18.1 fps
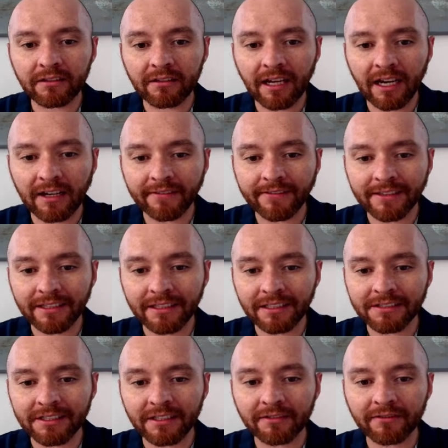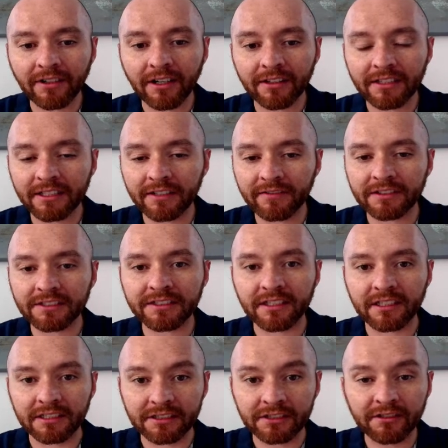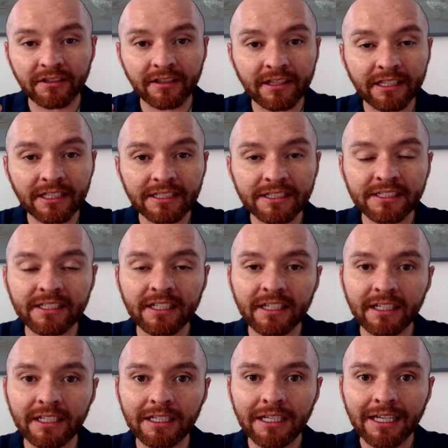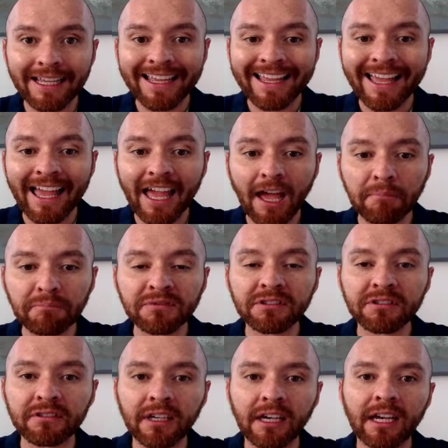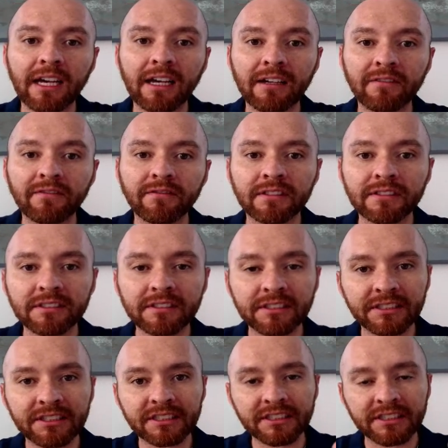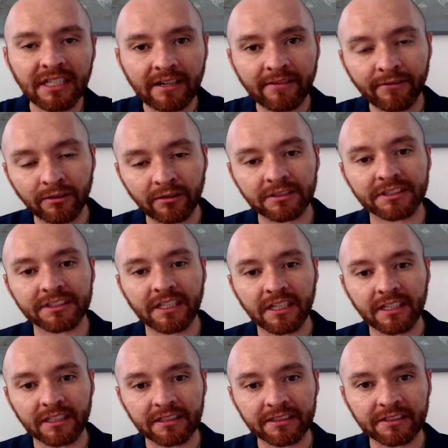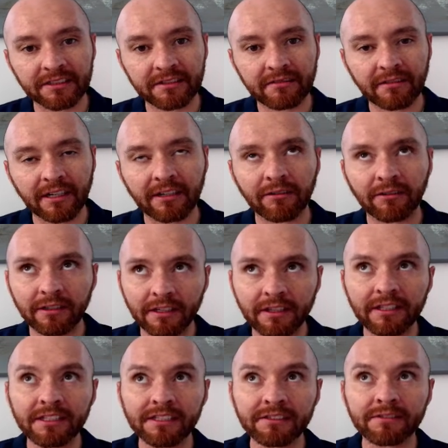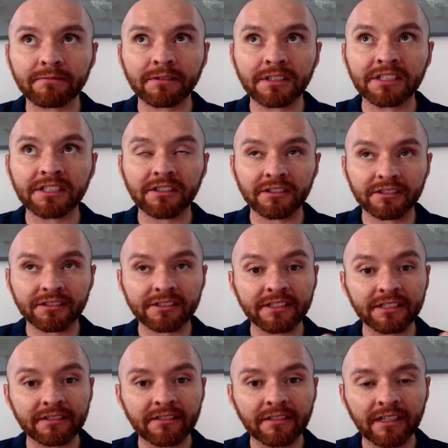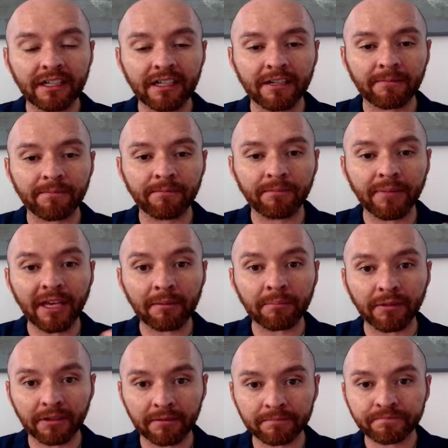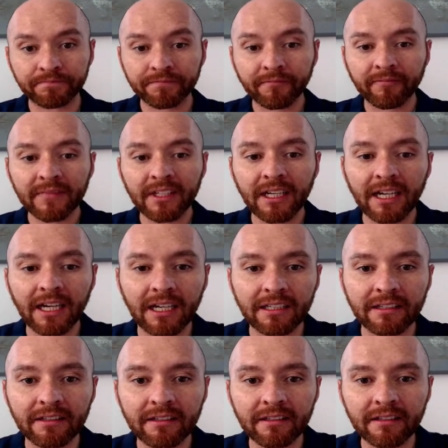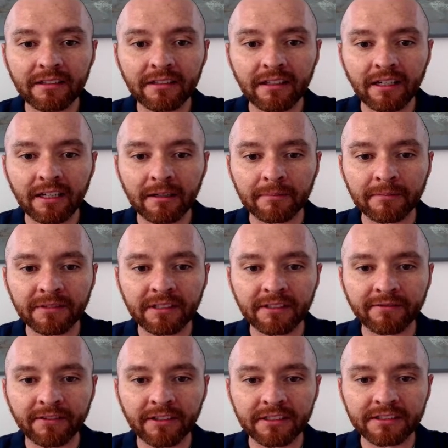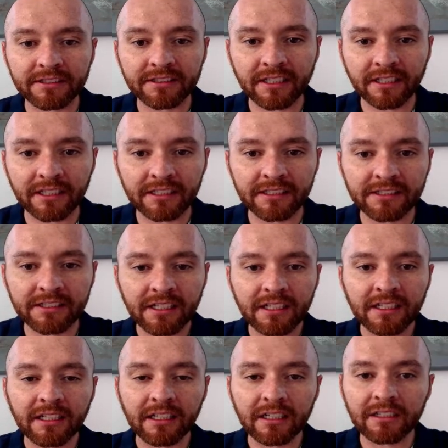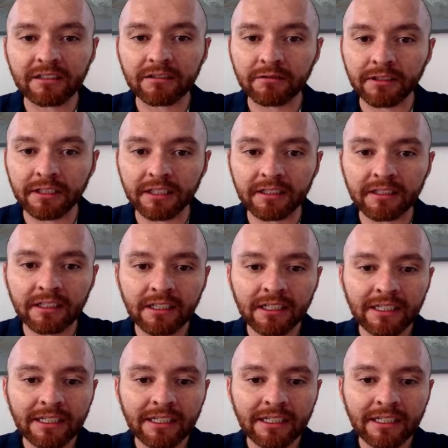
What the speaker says: you have the listing of all the different studies. So this study happened to have several studies, right? Or this research paper had different studies included.